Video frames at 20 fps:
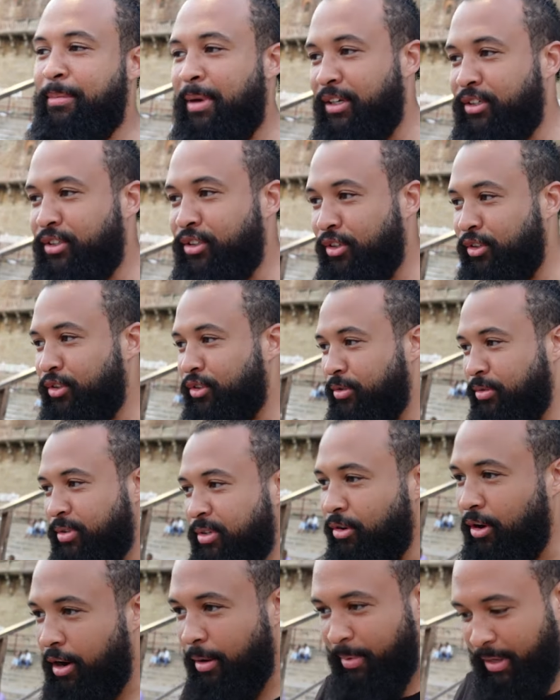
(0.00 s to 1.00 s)
make sure you
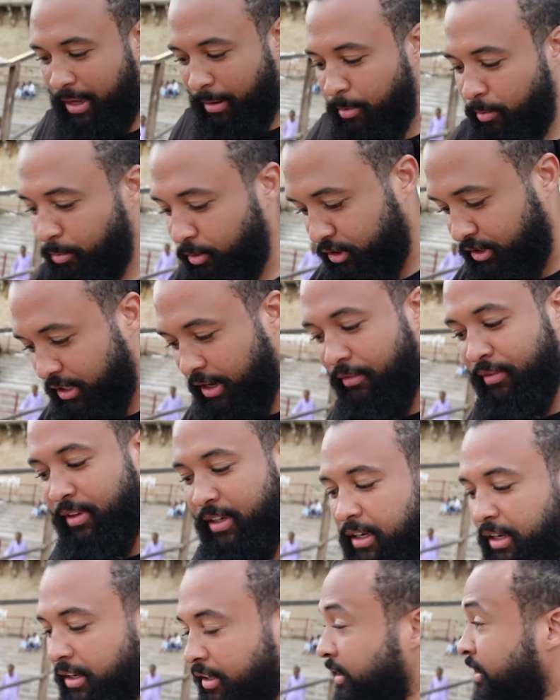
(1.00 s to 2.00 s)
subscribe and come and watch that
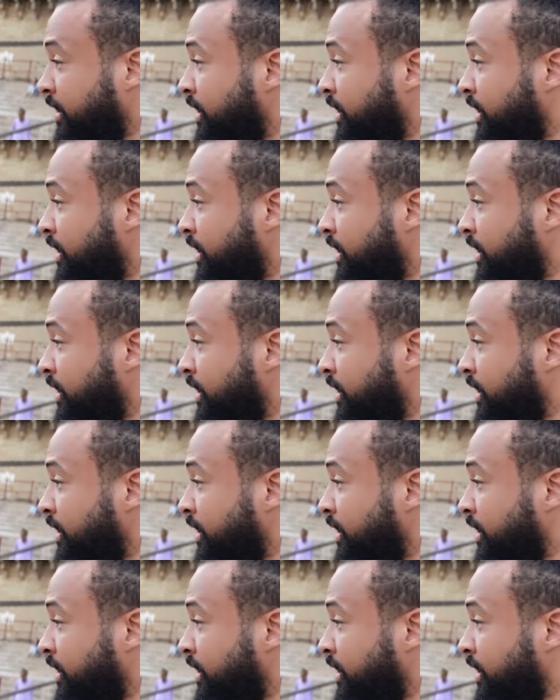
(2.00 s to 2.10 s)
video.